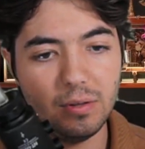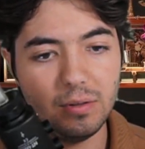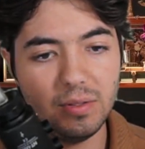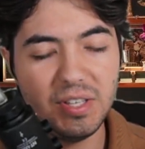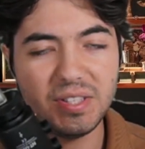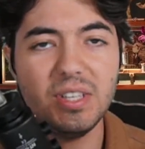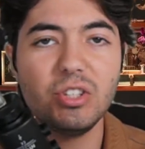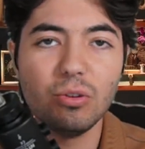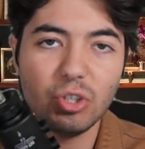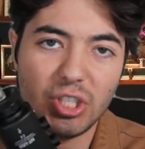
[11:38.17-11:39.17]
these things
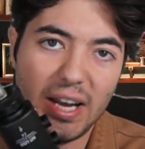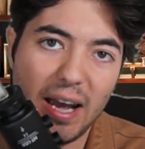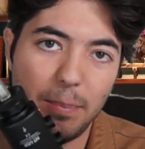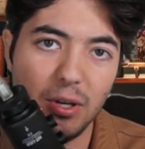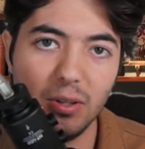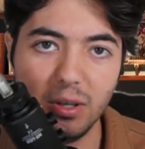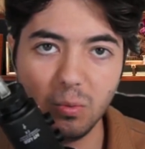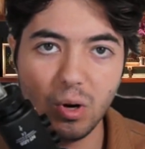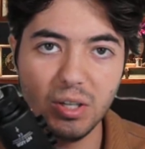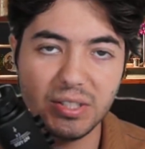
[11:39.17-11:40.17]
don't just happen all at
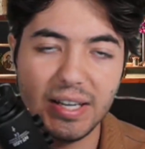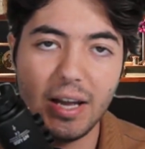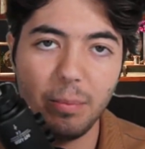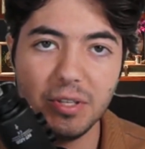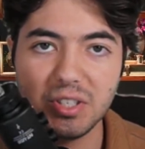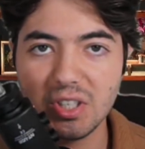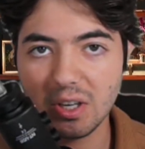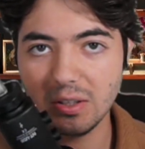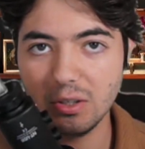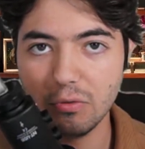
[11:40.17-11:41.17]
once. They happen
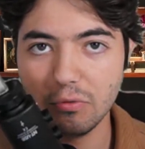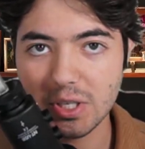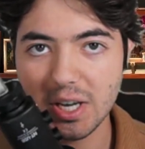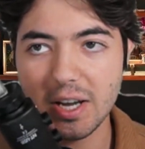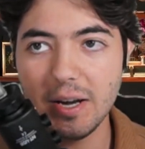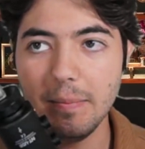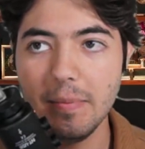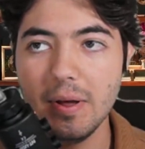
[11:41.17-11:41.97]
subtly over time.